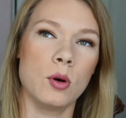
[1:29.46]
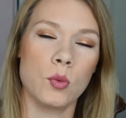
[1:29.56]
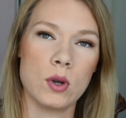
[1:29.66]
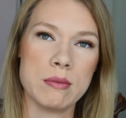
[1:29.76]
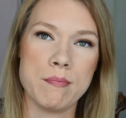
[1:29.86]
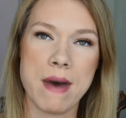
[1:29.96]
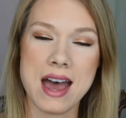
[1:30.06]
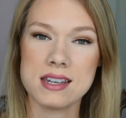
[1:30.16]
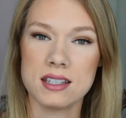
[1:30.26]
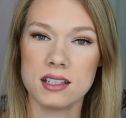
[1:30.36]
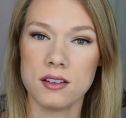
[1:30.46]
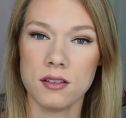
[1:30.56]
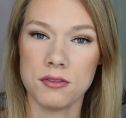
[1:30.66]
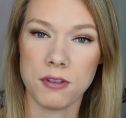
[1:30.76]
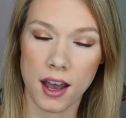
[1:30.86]
We met
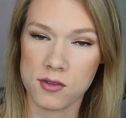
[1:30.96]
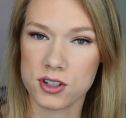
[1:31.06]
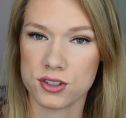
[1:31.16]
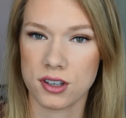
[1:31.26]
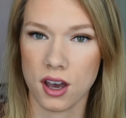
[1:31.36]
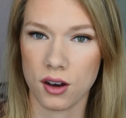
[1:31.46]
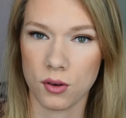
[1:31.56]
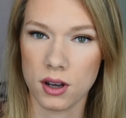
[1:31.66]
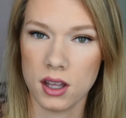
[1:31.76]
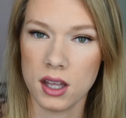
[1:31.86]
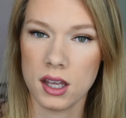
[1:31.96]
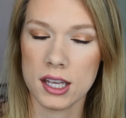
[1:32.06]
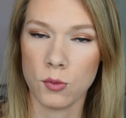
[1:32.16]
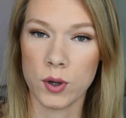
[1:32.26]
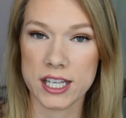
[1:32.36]
5 years ago
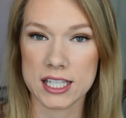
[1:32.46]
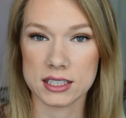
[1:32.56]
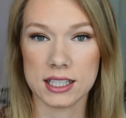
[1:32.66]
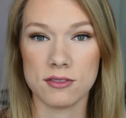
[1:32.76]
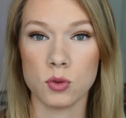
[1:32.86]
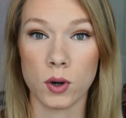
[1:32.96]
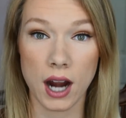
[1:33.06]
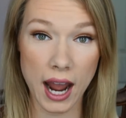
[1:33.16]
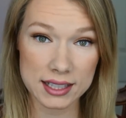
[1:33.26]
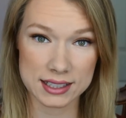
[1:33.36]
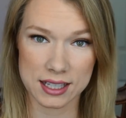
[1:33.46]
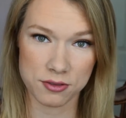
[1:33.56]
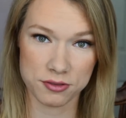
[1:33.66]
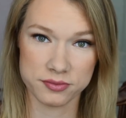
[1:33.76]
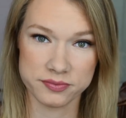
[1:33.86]
when he lived where I
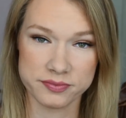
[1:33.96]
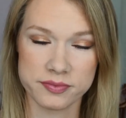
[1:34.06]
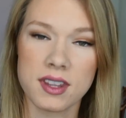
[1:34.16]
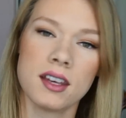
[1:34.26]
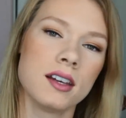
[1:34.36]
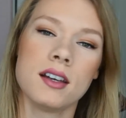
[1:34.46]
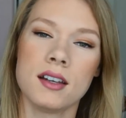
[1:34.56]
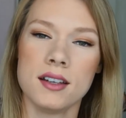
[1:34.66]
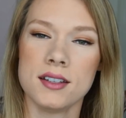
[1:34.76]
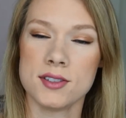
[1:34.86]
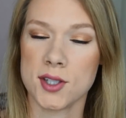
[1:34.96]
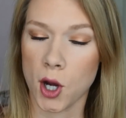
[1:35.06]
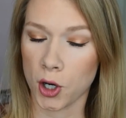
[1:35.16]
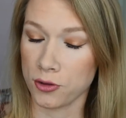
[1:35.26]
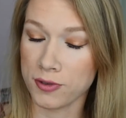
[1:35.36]
live. So
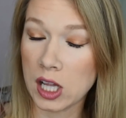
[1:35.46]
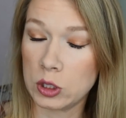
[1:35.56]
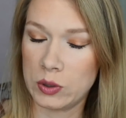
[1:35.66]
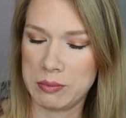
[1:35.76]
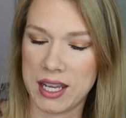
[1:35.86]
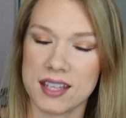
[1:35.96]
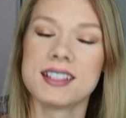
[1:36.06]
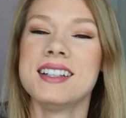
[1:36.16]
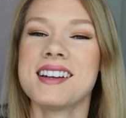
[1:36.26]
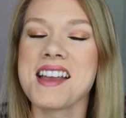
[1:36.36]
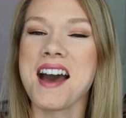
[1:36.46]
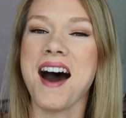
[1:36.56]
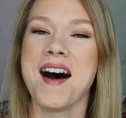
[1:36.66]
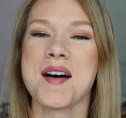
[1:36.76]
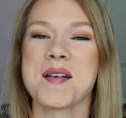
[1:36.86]
are you following me?
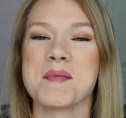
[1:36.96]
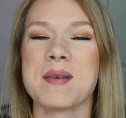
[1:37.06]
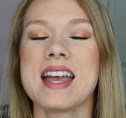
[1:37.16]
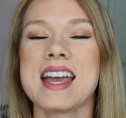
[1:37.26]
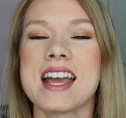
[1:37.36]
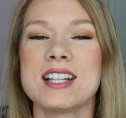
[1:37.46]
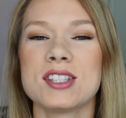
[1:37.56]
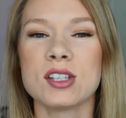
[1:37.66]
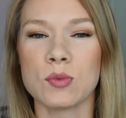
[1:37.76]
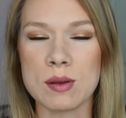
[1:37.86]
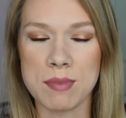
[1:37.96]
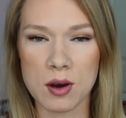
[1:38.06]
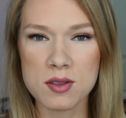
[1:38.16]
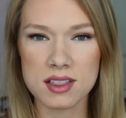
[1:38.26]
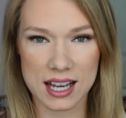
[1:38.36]
And so we
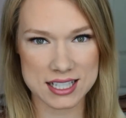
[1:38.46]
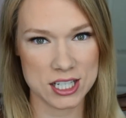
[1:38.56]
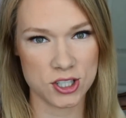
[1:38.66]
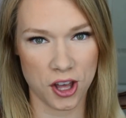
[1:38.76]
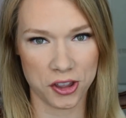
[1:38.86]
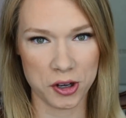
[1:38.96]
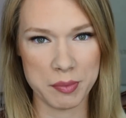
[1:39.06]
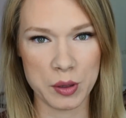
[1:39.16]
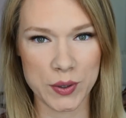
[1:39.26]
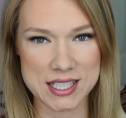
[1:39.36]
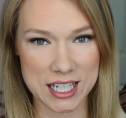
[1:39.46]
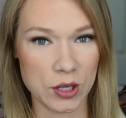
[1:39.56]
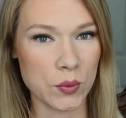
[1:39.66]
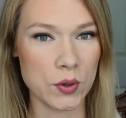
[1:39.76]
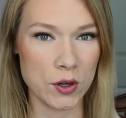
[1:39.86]
both liked each other, but we
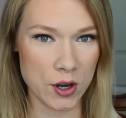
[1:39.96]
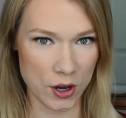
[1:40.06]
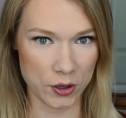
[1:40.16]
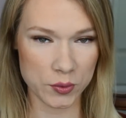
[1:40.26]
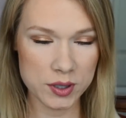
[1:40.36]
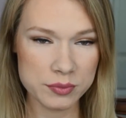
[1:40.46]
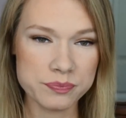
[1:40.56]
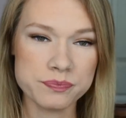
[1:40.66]
didn't know.